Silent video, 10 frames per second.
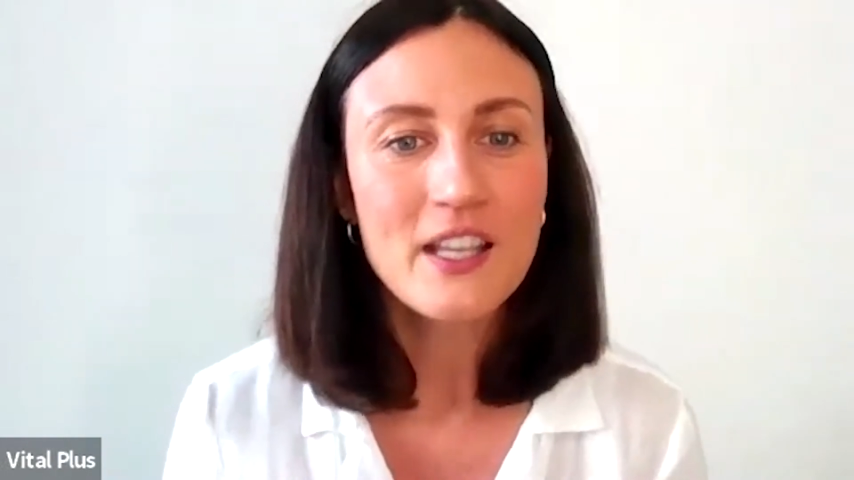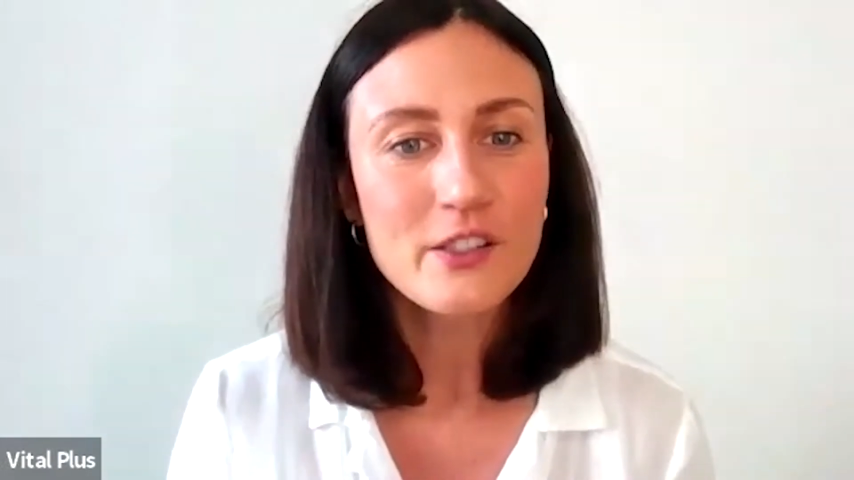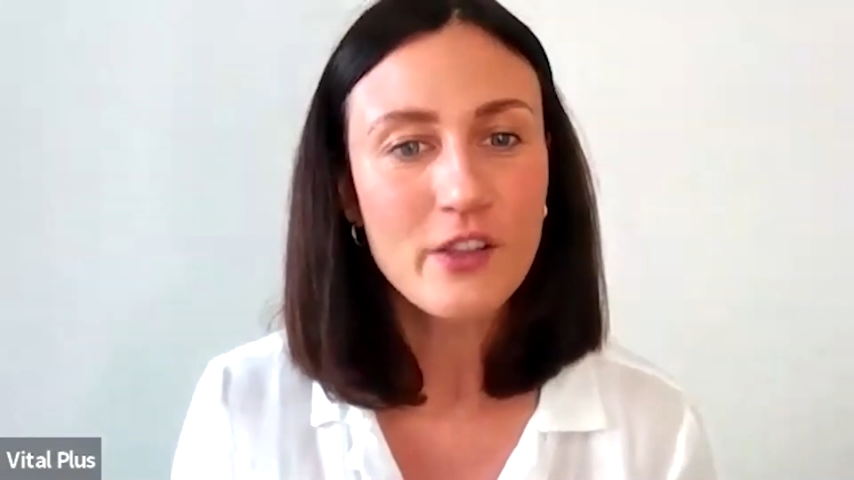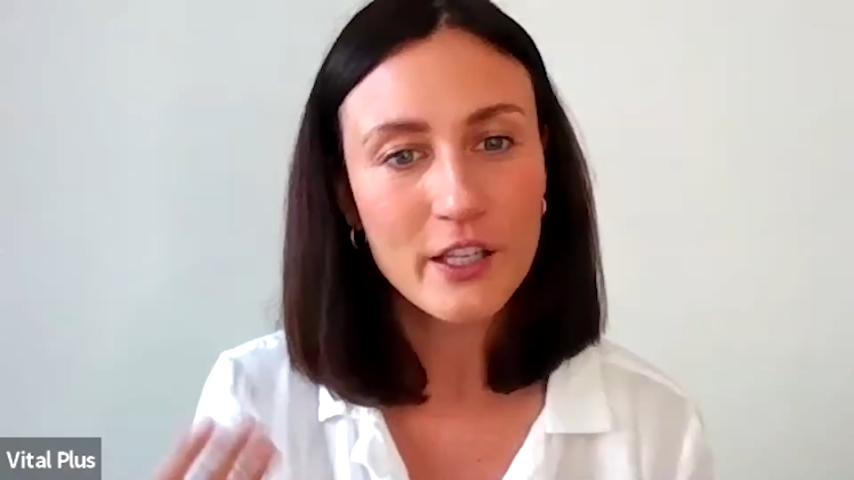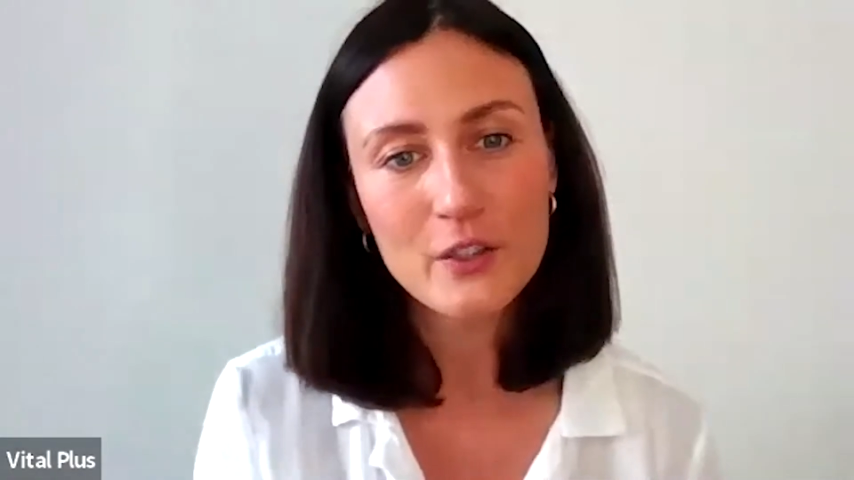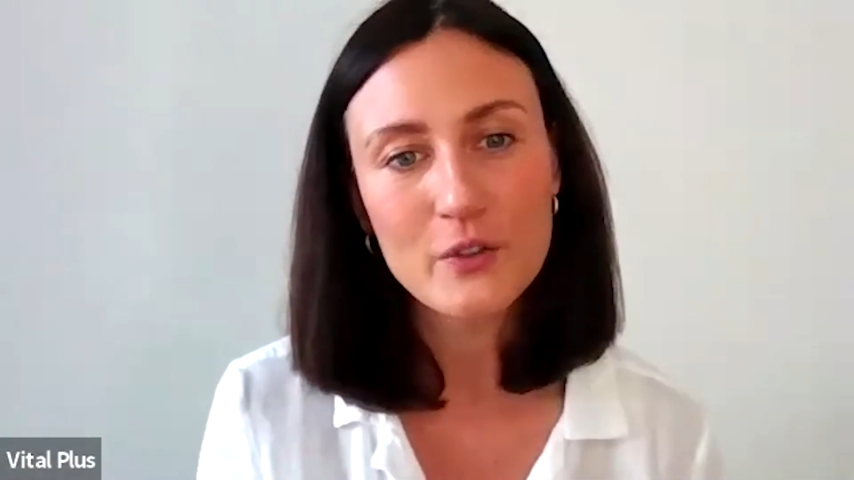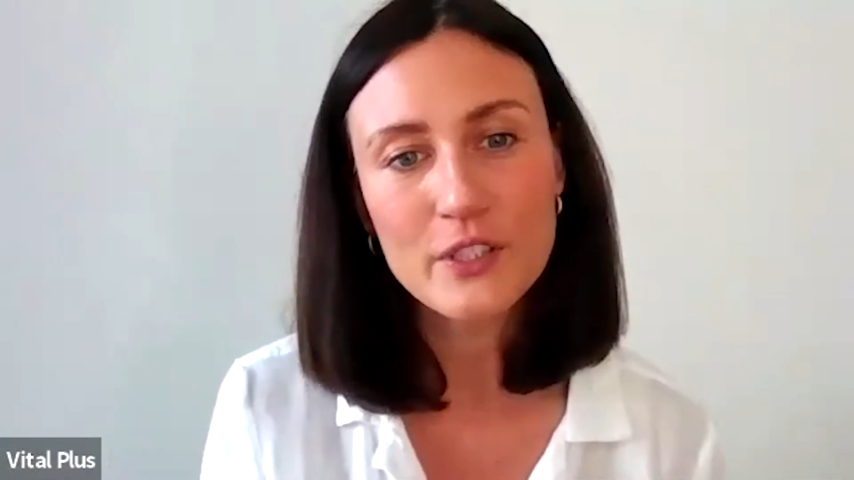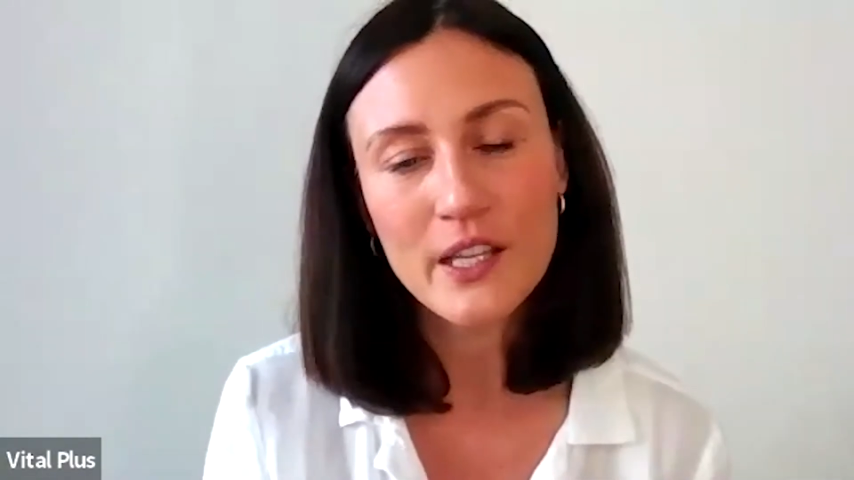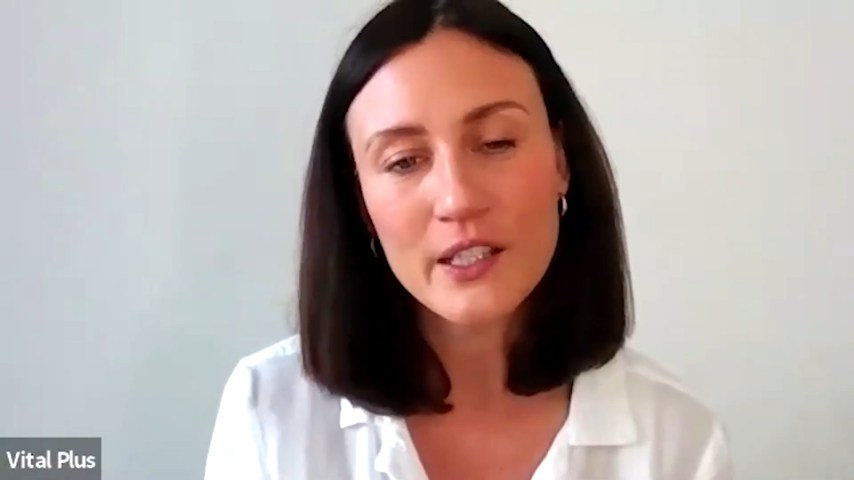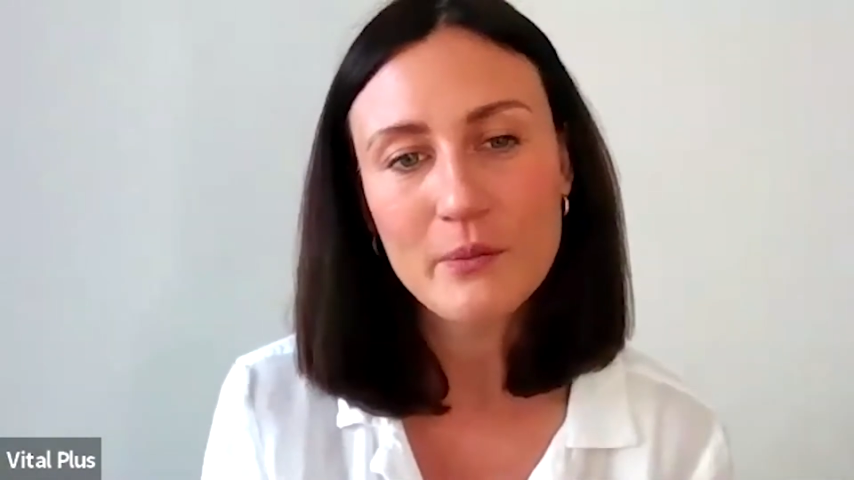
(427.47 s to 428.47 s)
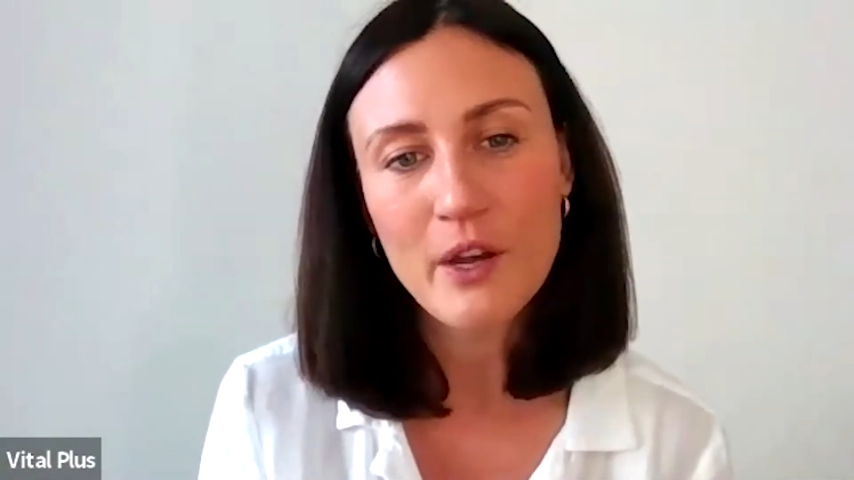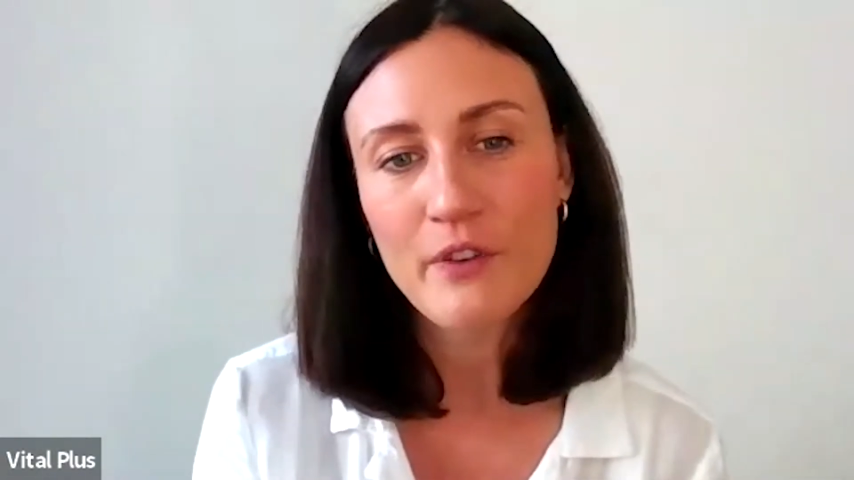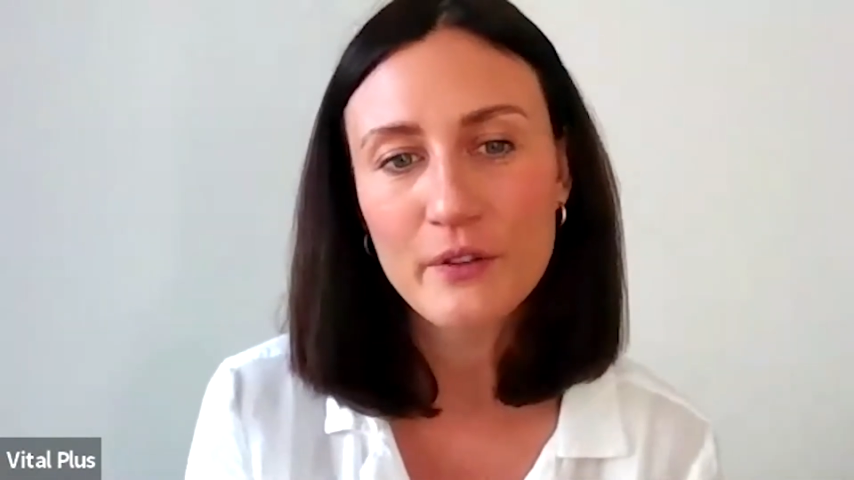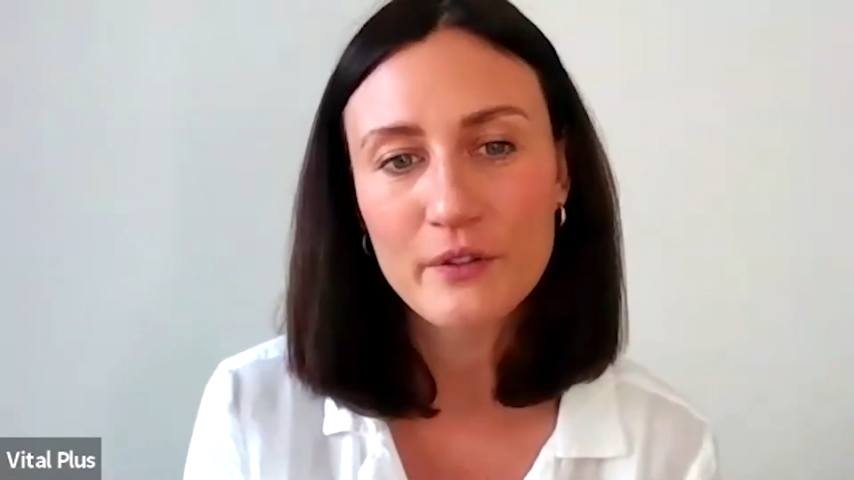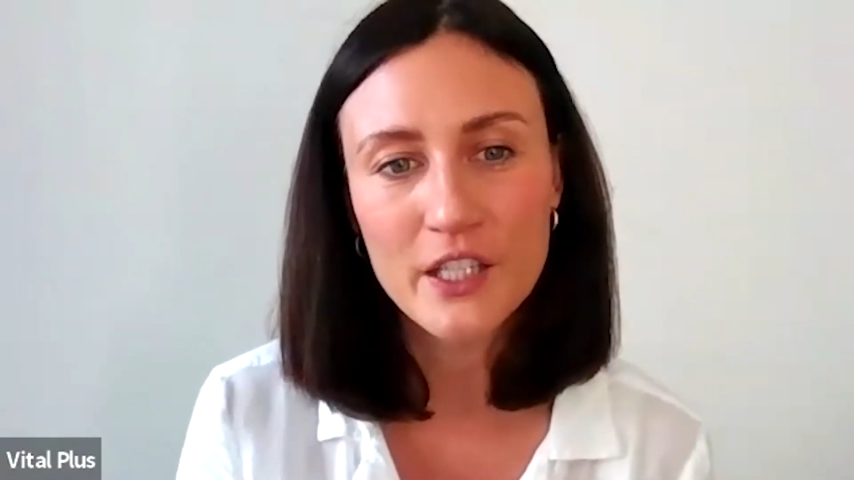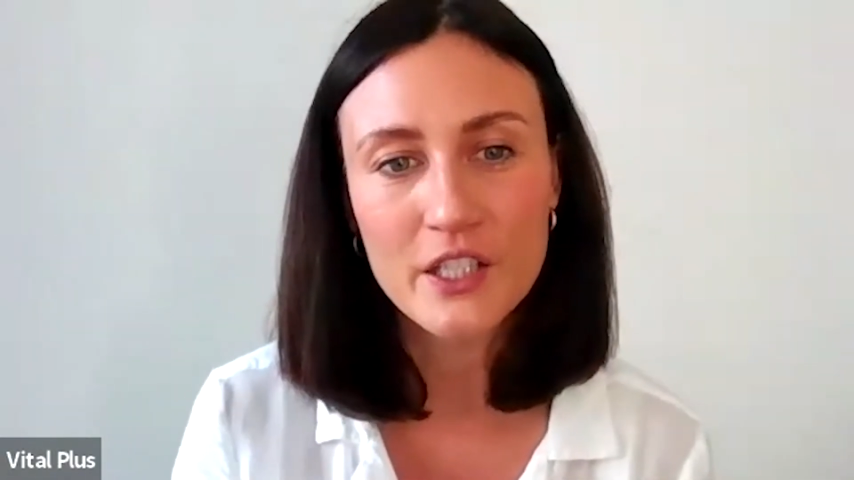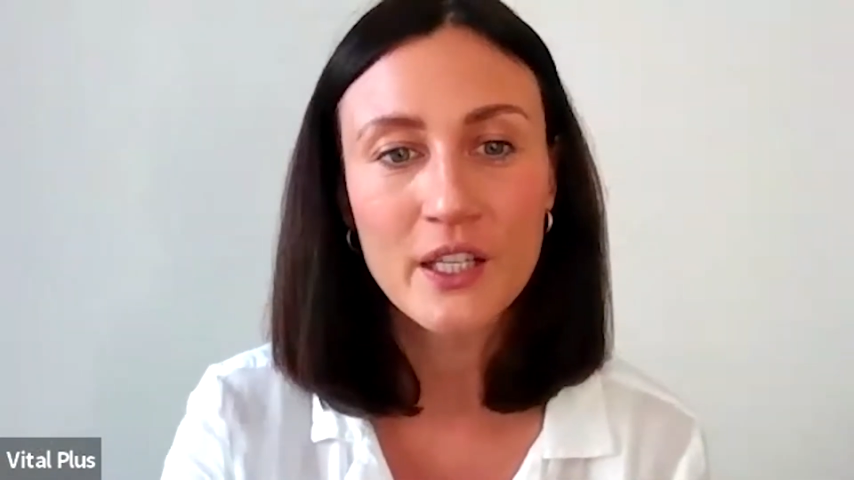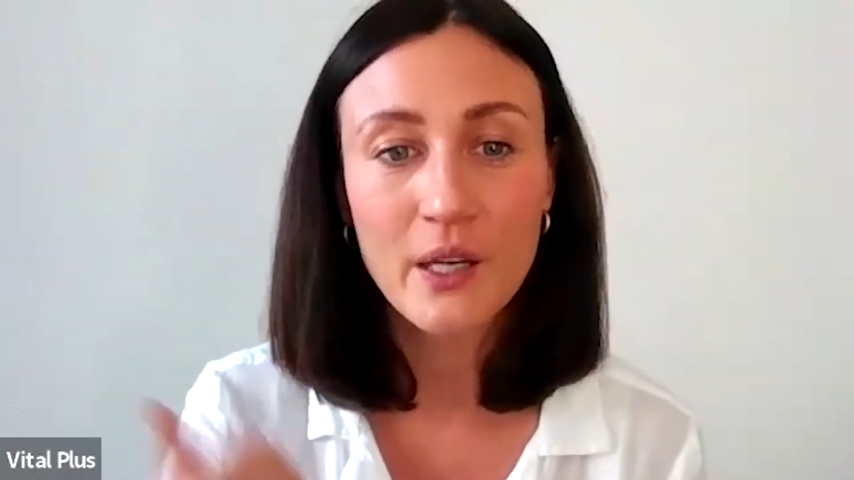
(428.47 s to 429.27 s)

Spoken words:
So I can use it under my foundation